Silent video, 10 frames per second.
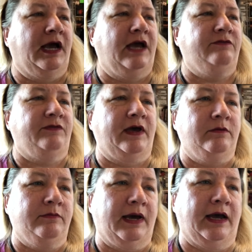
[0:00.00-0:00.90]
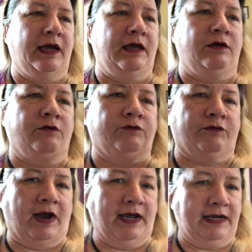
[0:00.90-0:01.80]
I found by
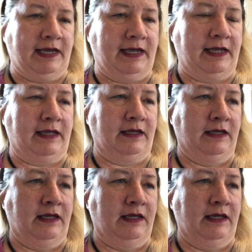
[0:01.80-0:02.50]
Friday,